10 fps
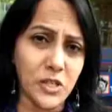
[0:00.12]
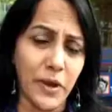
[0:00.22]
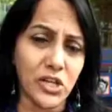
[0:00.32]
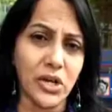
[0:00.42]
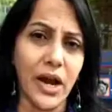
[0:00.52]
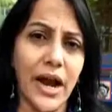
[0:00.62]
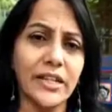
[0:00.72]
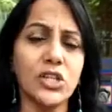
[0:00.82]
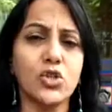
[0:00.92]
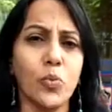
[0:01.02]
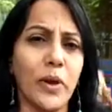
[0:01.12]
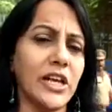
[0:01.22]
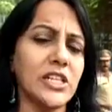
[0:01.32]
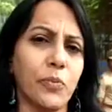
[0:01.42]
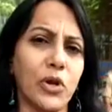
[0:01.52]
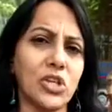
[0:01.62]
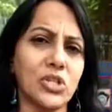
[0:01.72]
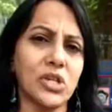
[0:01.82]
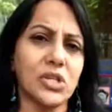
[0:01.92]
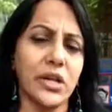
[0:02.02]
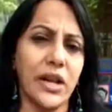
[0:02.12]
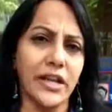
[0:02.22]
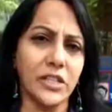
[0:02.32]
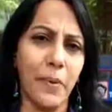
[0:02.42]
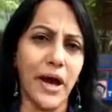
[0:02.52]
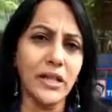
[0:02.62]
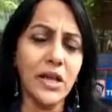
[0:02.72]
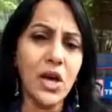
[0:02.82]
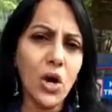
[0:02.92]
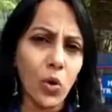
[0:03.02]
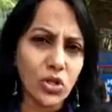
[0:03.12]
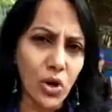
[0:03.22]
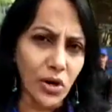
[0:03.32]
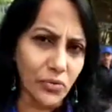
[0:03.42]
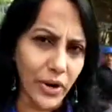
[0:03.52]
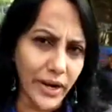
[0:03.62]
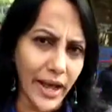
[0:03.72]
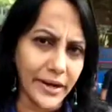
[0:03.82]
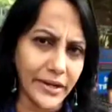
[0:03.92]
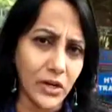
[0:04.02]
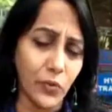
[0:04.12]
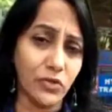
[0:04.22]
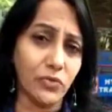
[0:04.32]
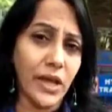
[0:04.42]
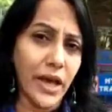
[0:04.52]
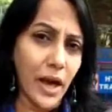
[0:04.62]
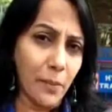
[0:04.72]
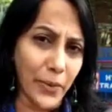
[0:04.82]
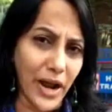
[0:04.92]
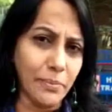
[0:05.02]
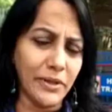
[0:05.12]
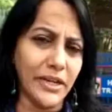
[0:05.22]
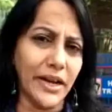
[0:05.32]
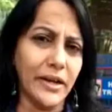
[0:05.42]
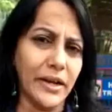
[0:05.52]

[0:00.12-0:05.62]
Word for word: inspector at the Jubilee Hills police station in Hyderabad was caught red-handed with a bribe that he